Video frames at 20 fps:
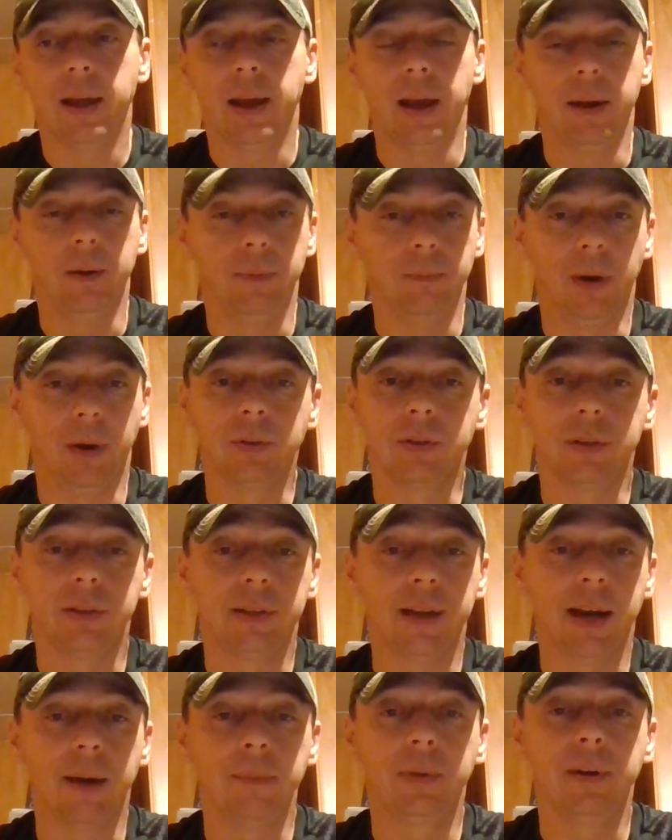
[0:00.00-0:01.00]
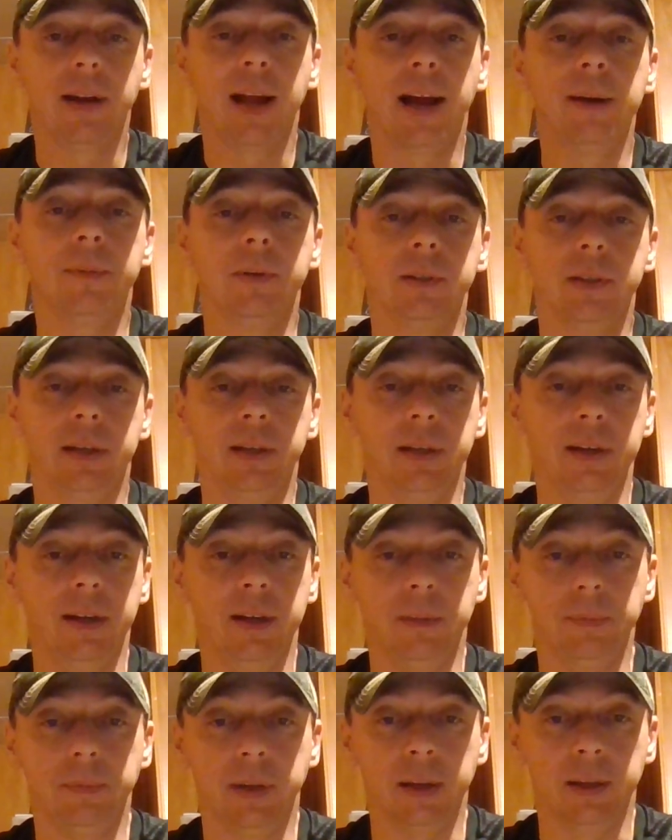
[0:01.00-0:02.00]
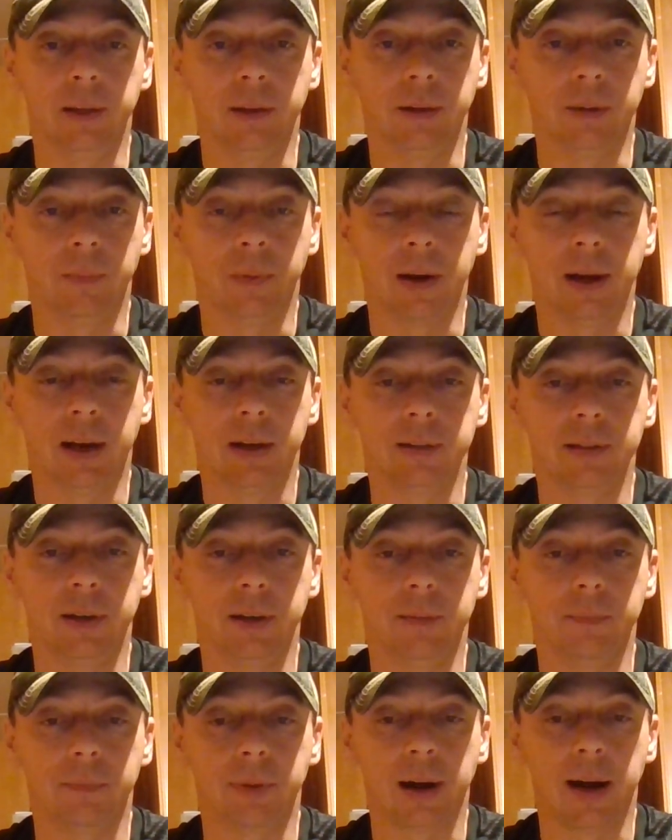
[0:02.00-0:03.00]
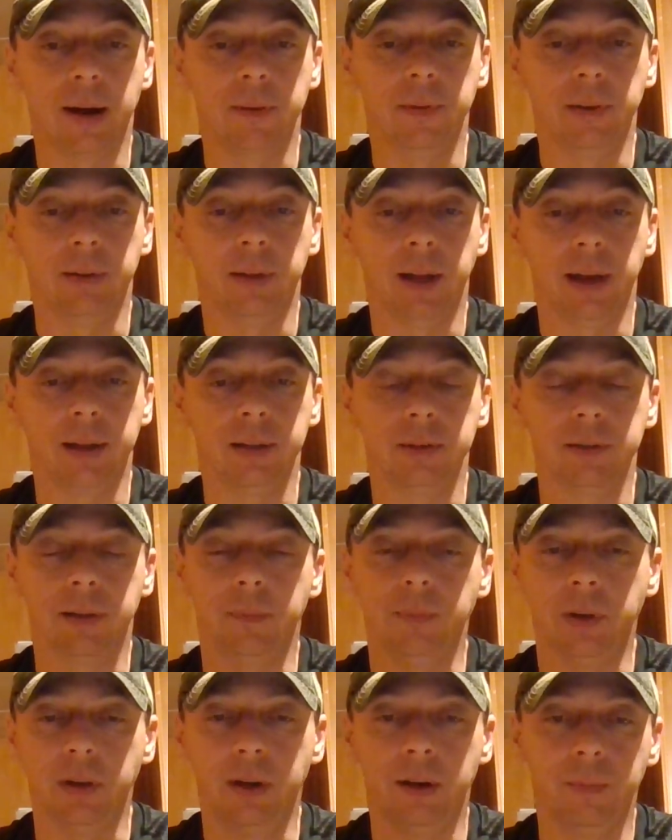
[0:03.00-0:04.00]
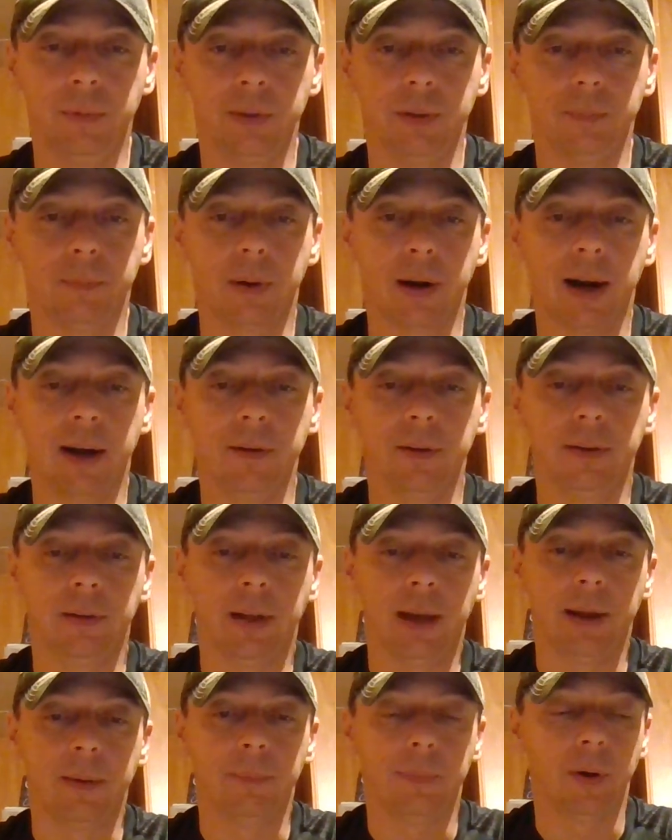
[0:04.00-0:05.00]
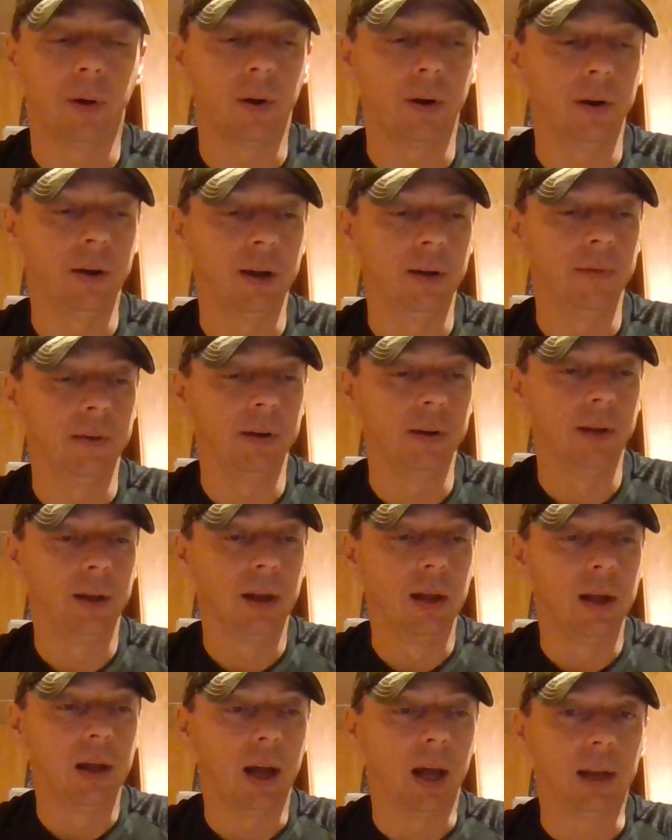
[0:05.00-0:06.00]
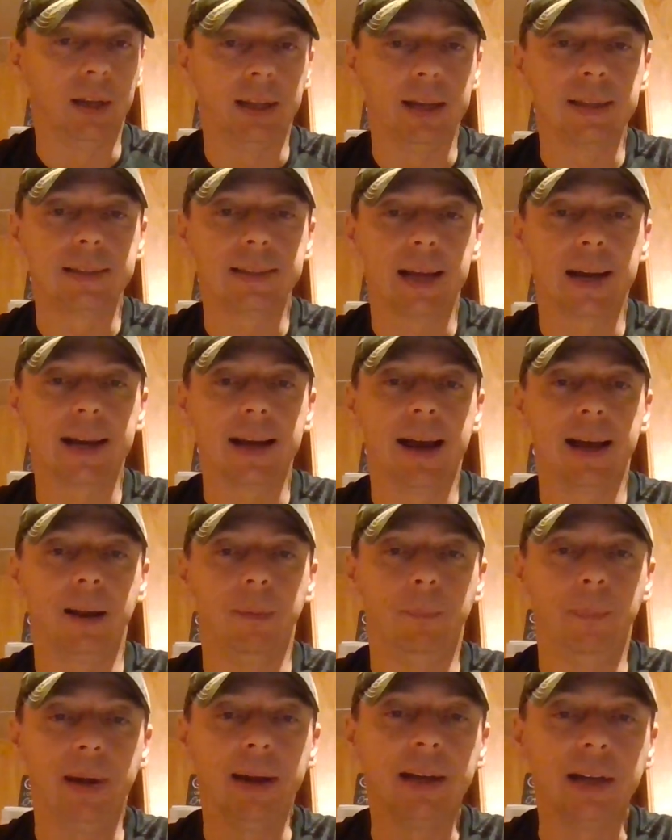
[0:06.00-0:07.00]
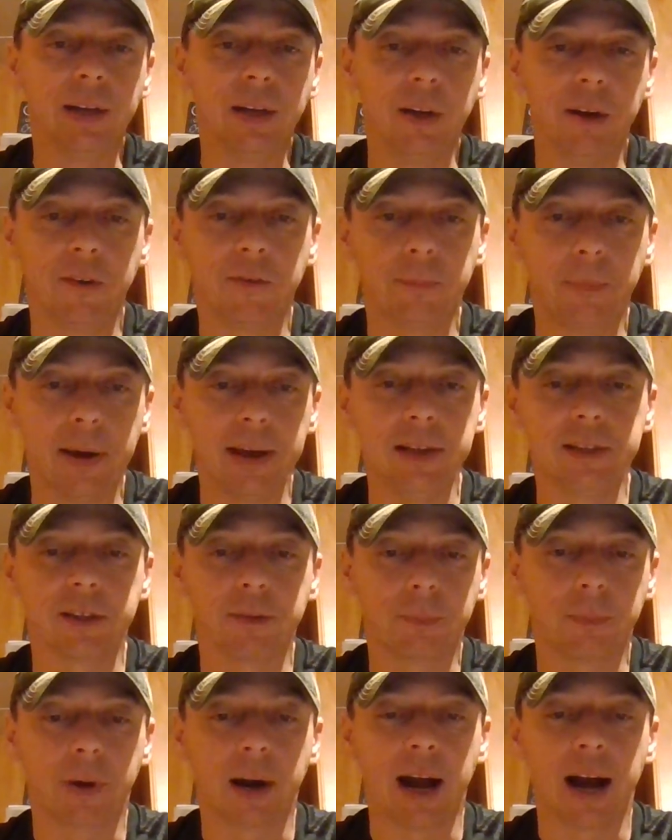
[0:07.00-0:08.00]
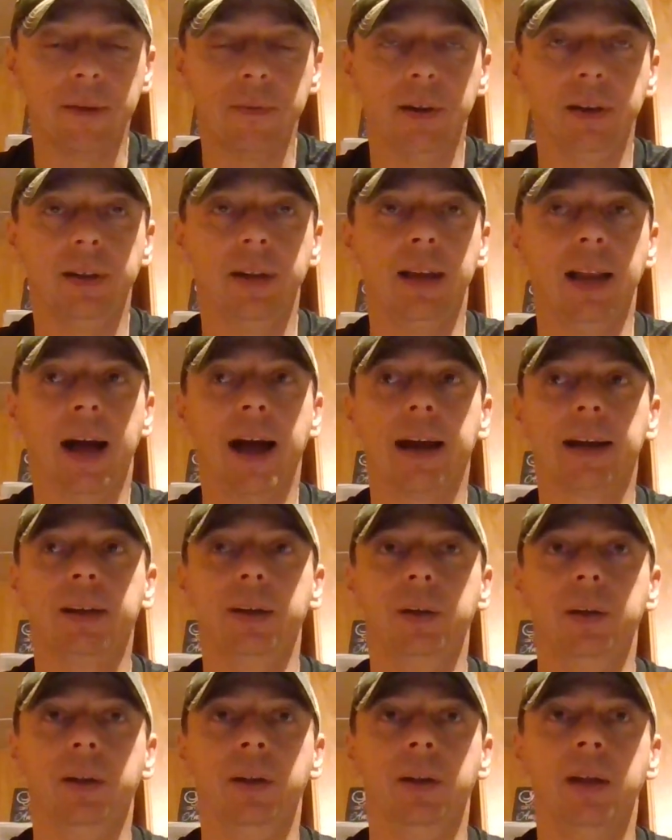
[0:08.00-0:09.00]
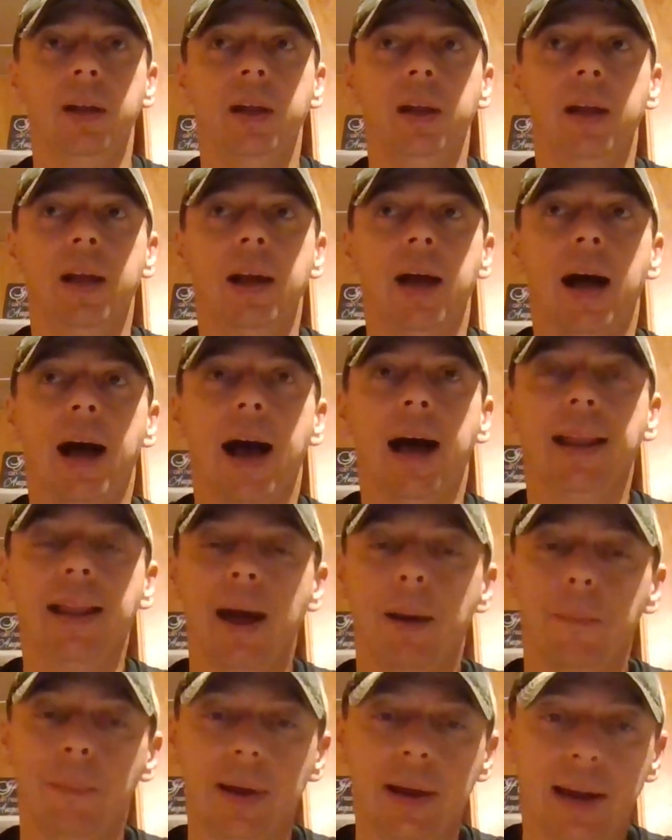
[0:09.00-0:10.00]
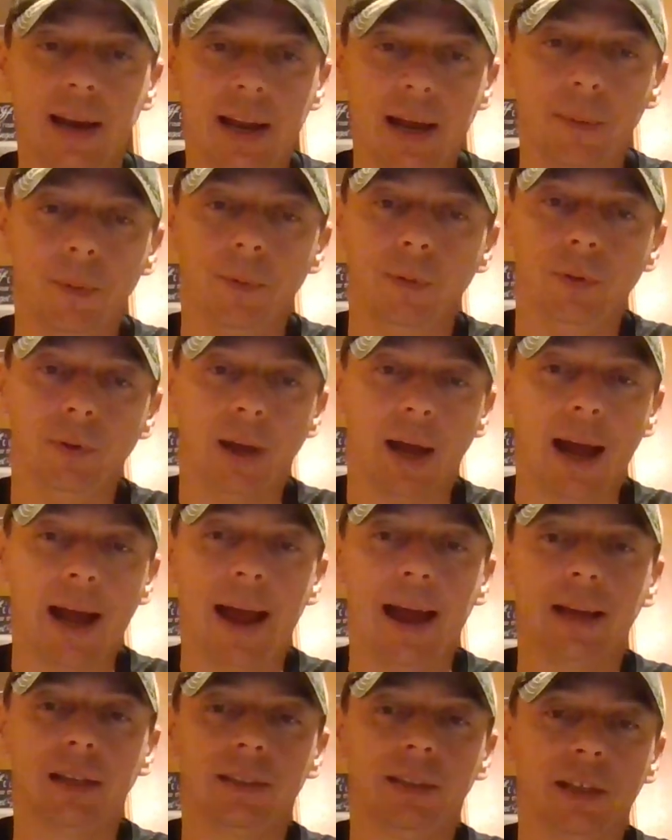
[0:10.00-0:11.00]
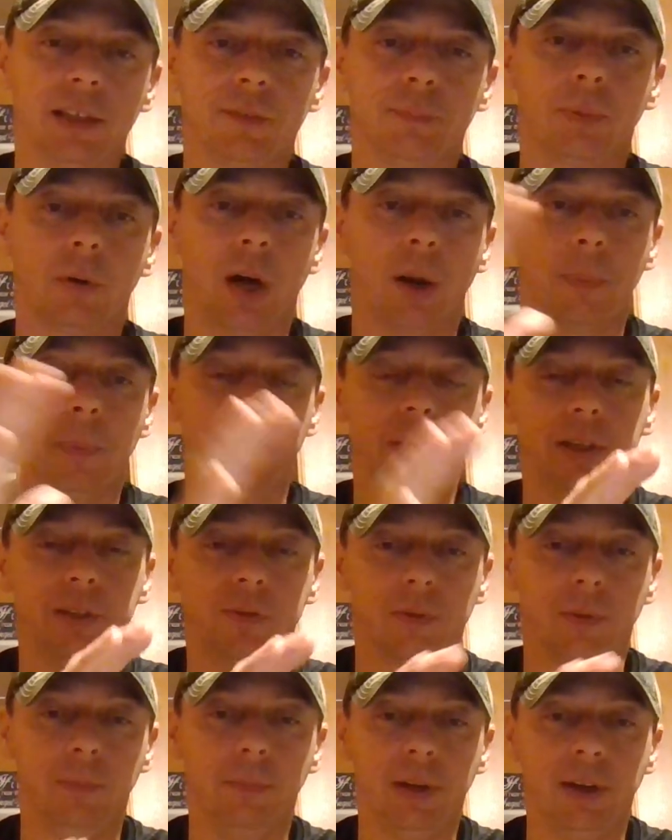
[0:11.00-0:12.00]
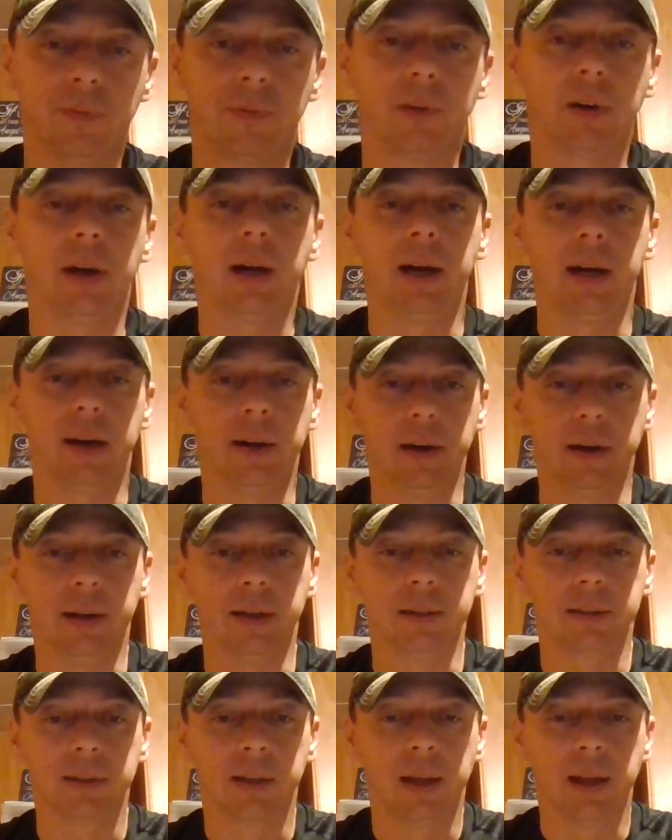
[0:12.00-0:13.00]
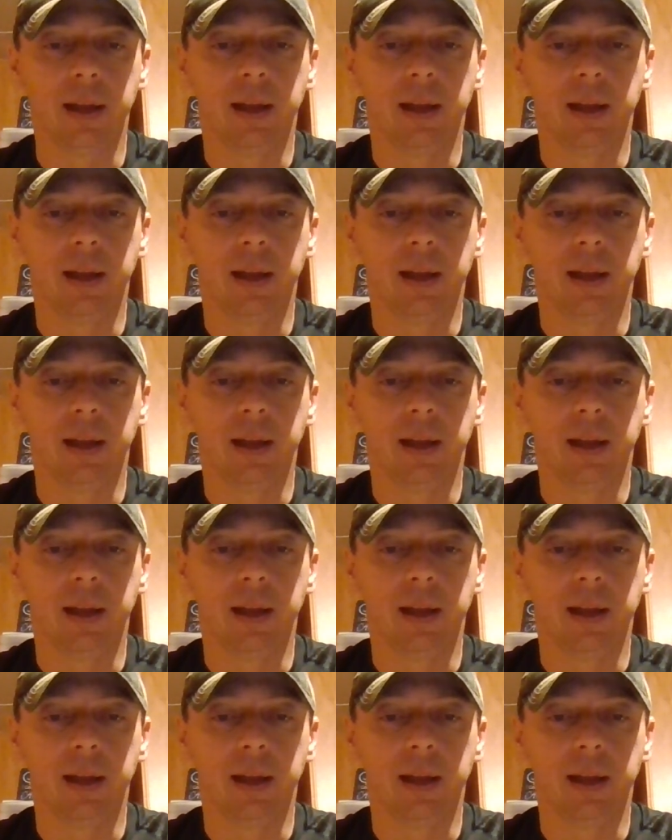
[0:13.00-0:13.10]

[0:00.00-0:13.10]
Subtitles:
And most of the time, the neighbors ended up killing them when I was hunting private land. So I'm done with the private land part of it. Unless I got a big enough piece of private that I like being able to access properties from different areas.